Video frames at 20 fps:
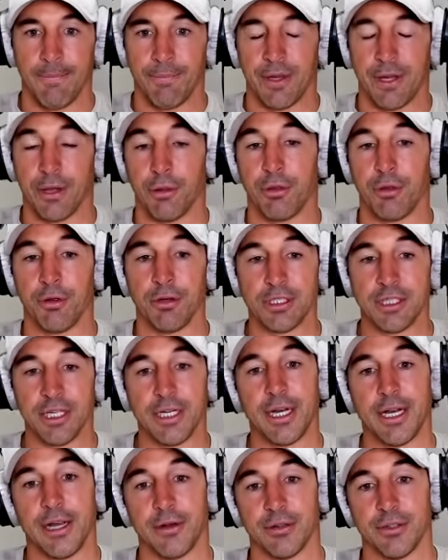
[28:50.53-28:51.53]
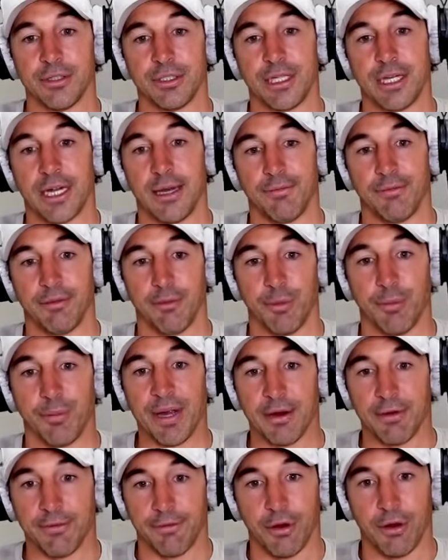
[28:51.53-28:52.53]
Now, 13 errors came from the
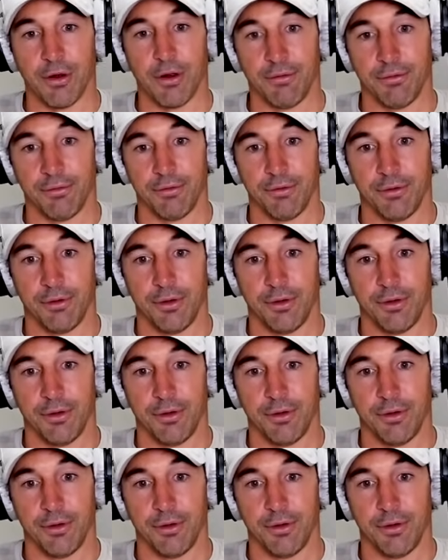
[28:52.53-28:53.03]
back 5.